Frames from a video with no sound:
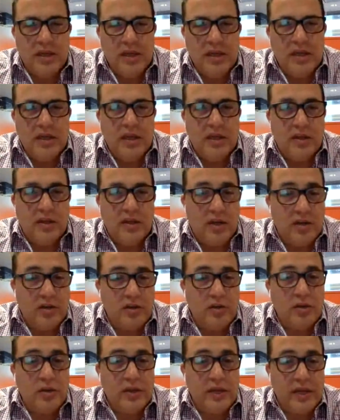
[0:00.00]

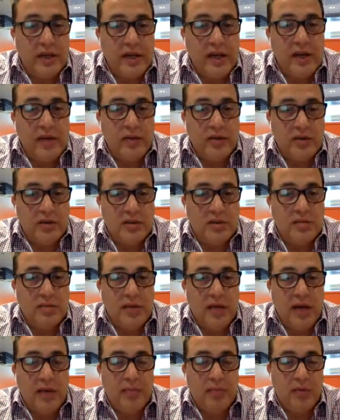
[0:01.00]
industrial internet, which is
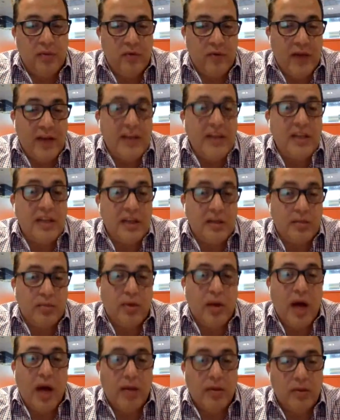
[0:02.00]
about preventing
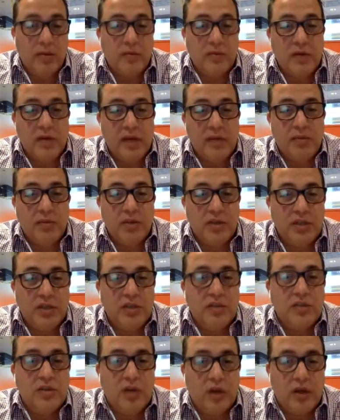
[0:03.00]
problems, right?
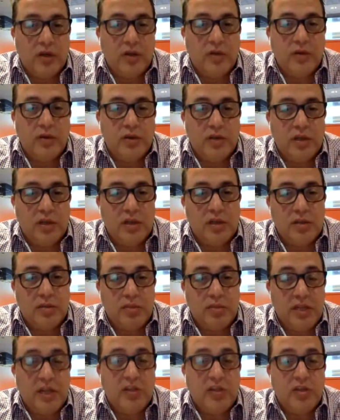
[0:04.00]
Machines talking to each other to
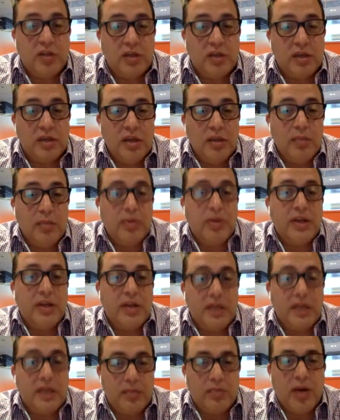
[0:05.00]
potentially
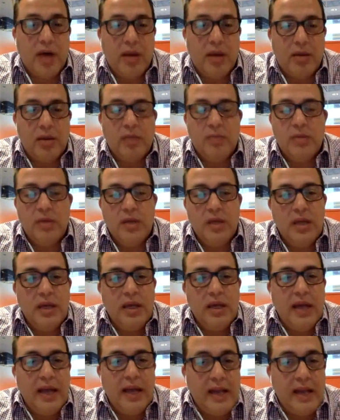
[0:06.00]
predict the problem. Correct. And